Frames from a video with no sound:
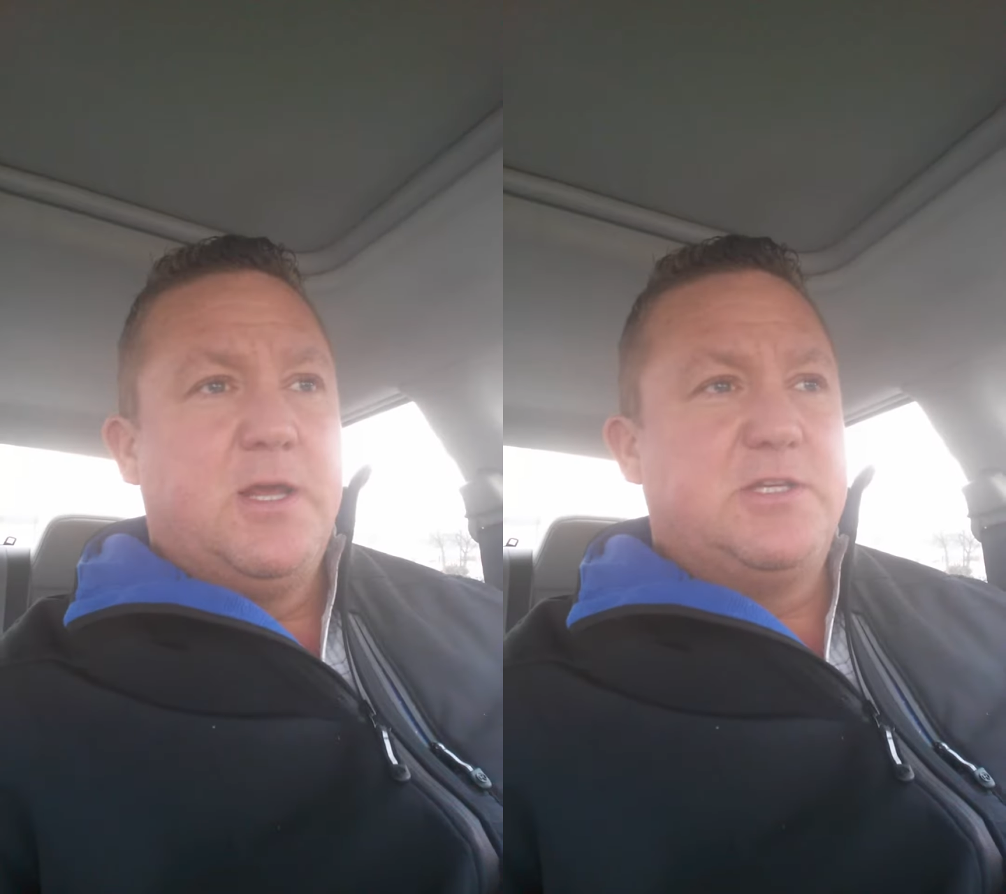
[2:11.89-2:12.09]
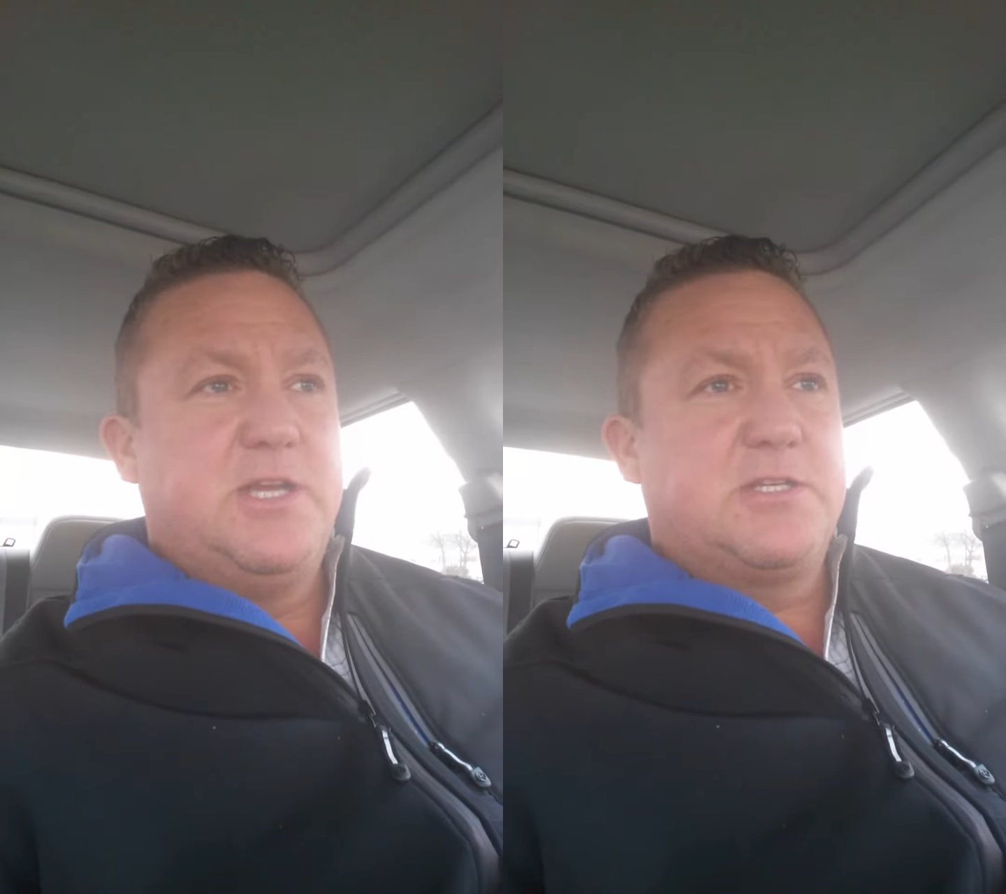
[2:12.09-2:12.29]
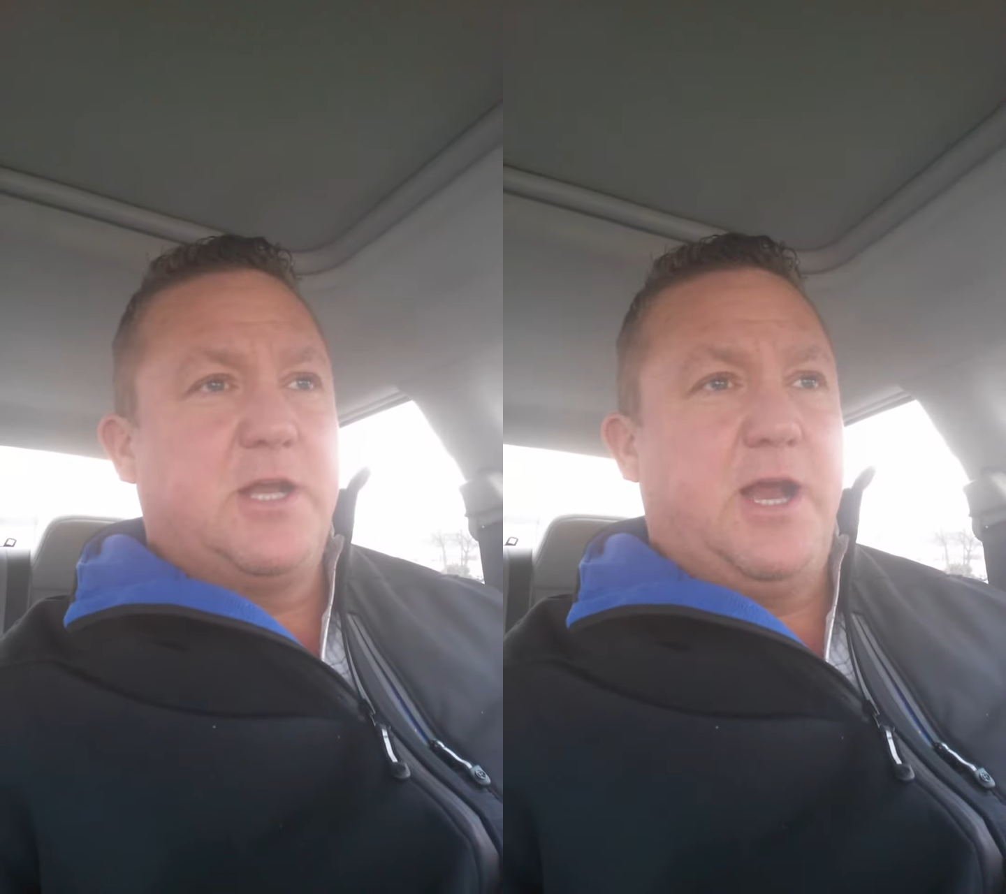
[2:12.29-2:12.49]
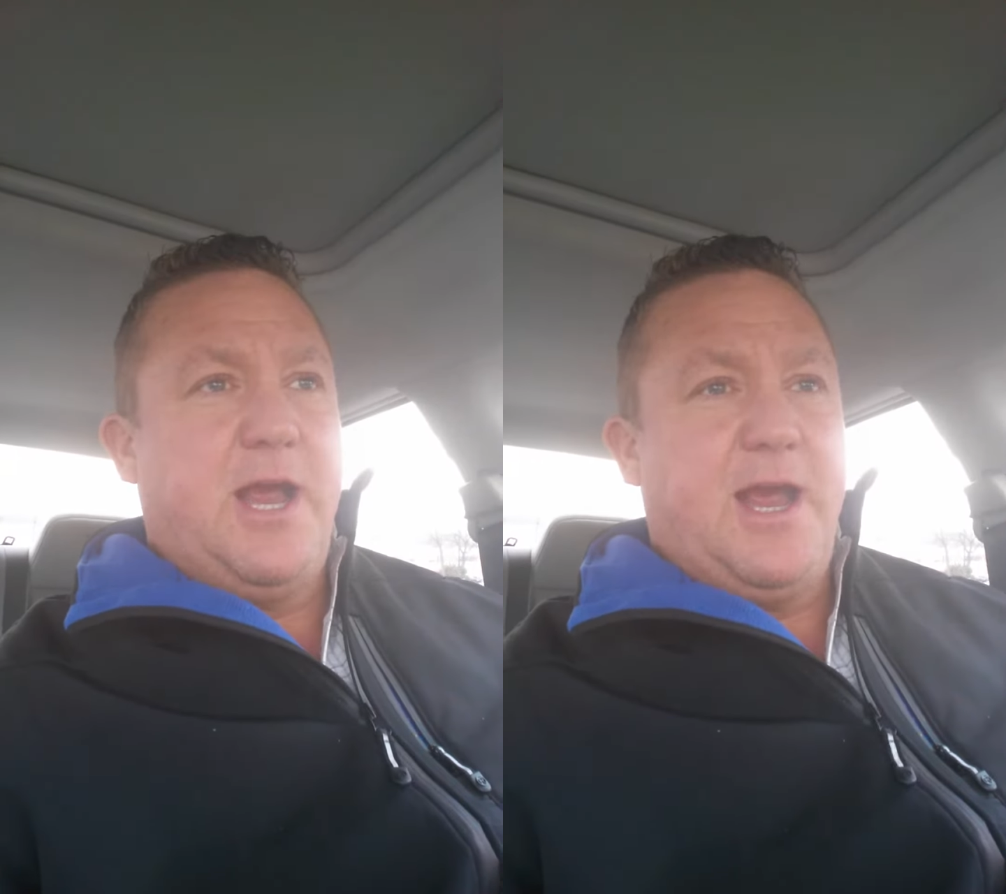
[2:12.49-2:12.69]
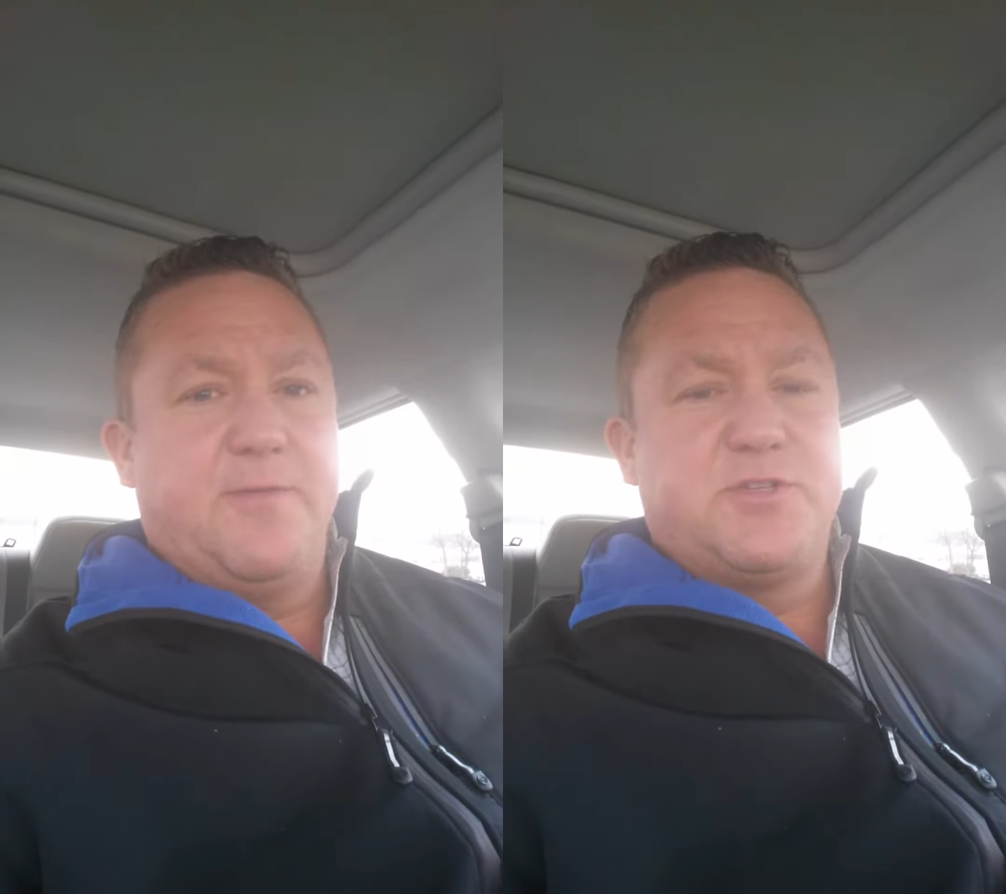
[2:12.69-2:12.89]
is he's going to
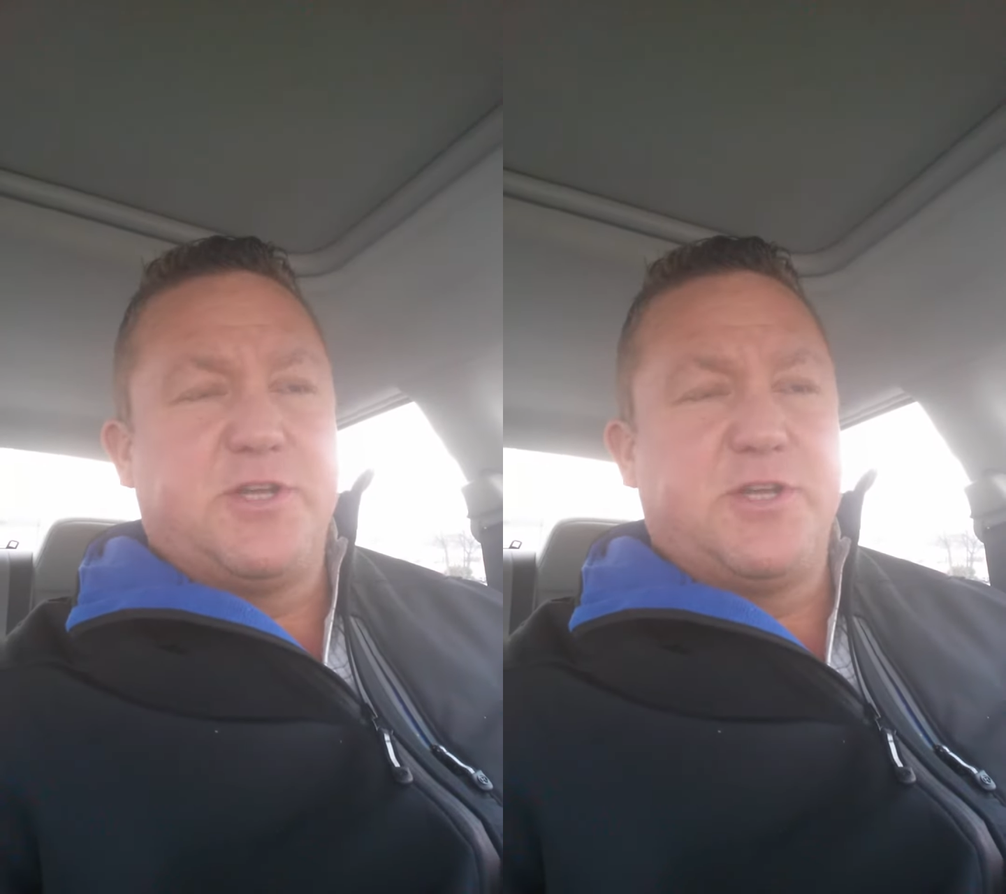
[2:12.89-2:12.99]
have